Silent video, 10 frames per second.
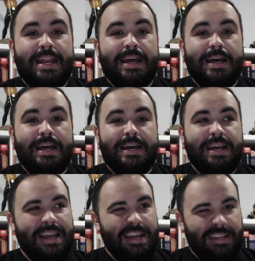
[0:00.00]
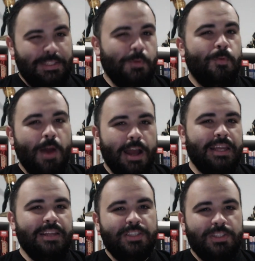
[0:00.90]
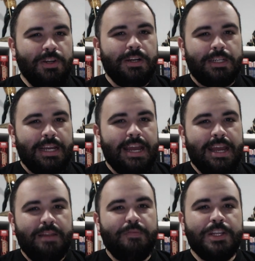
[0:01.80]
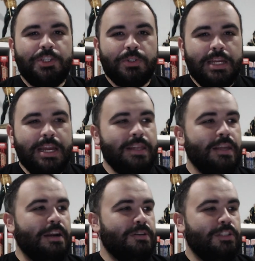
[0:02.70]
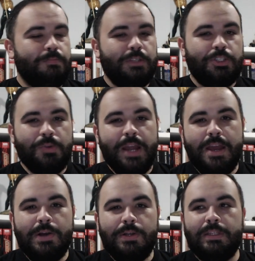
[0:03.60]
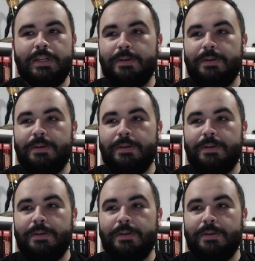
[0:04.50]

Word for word: uh, it's a rocky start, and eventually there's betrayal, there